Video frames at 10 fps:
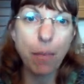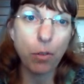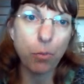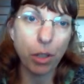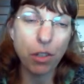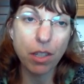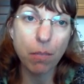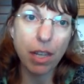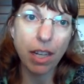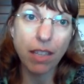of
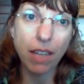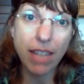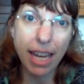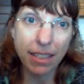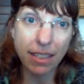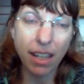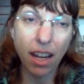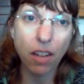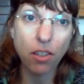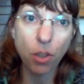person because they've tested it
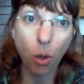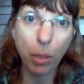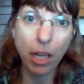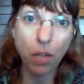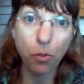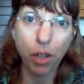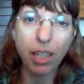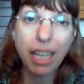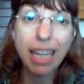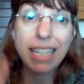on so many
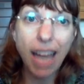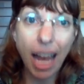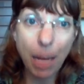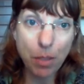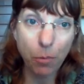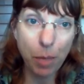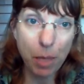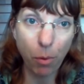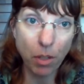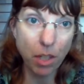different types of
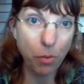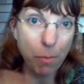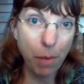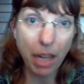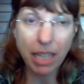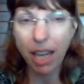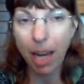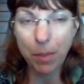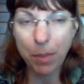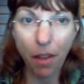people, different body
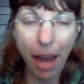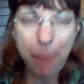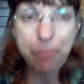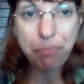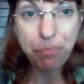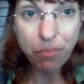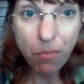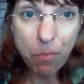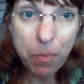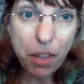types and all that.
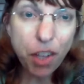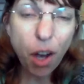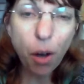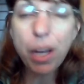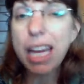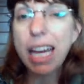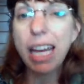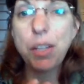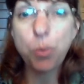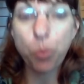So
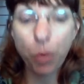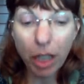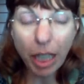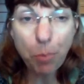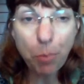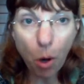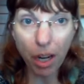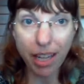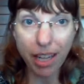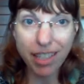it's really
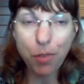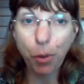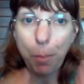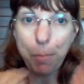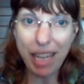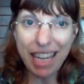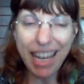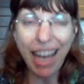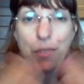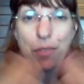important for
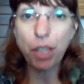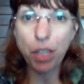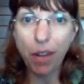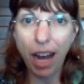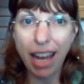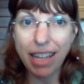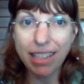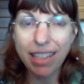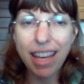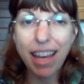me and for you guys
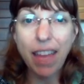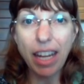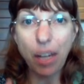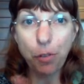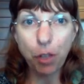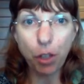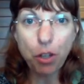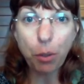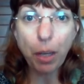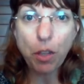that if
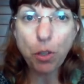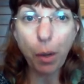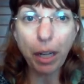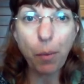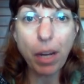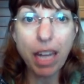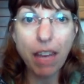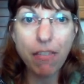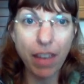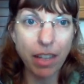you're doing the
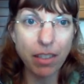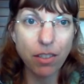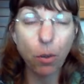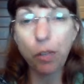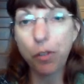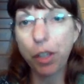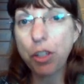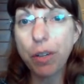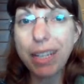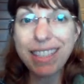21-day fix, or if
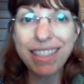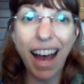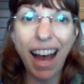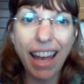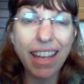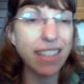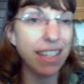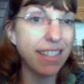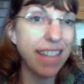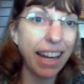you're doing Size,
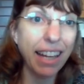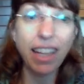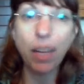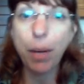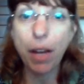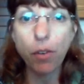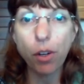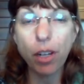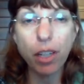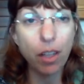Insanity, whatever